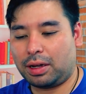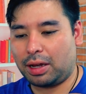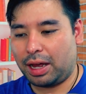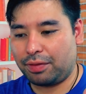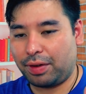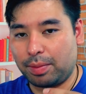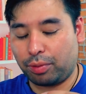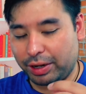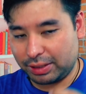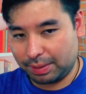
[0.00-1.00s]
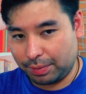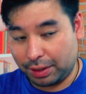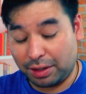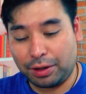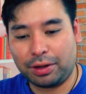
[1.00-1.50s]
I vibrate
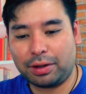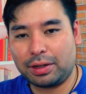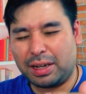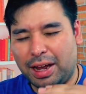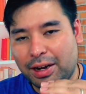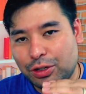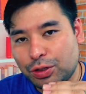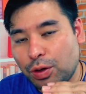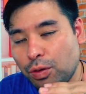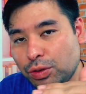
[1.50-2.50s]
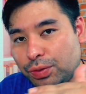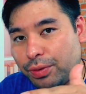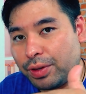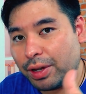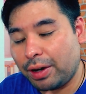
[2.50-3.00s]
something here and it goes
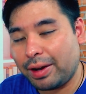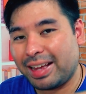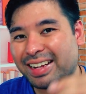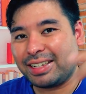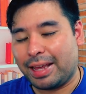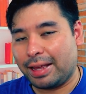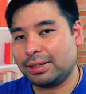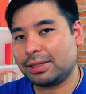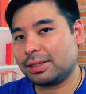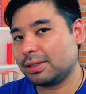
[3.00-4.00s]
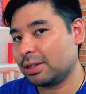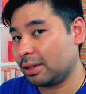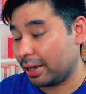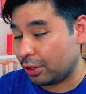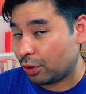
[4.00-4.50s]
through the air and it hits
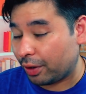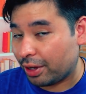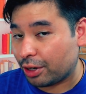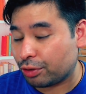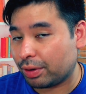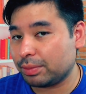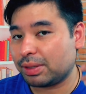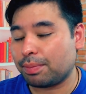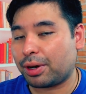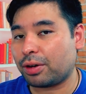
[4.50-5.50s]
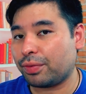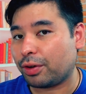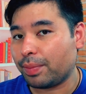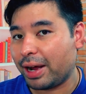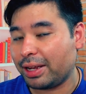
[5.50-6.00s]
like your eardrum, some part of your
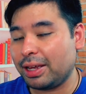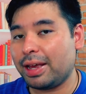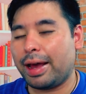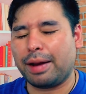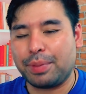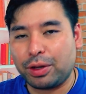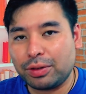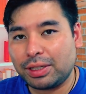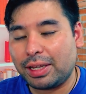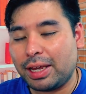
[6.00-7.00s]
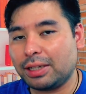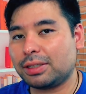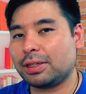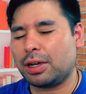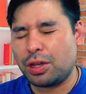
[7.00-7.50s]
body, and because it
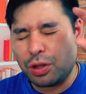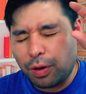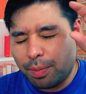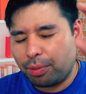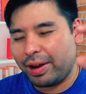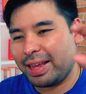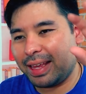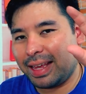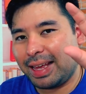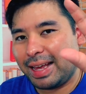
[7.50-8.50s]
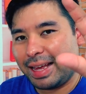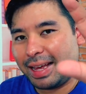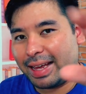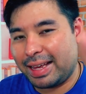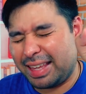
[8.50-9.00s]
hits, your brain
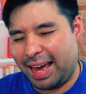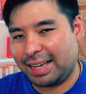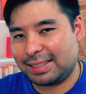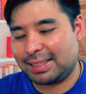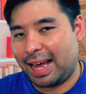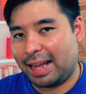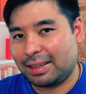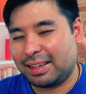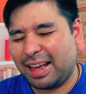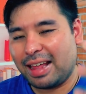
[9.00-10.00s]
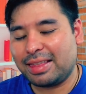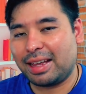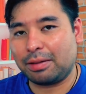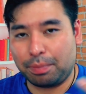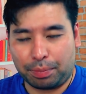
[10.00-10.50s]
catches that, and
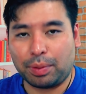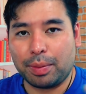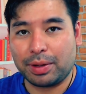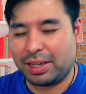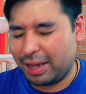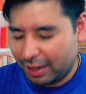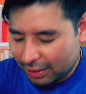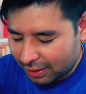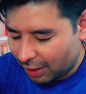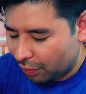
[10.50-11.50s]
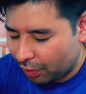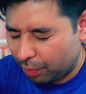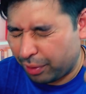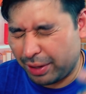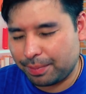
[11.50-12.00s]
then probably inside of your
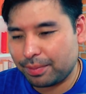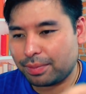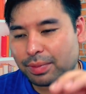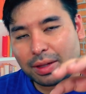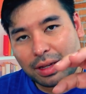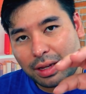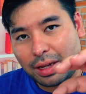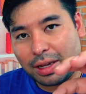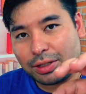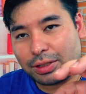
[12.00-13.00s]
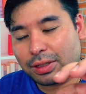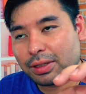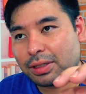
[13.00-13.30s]
brain, it,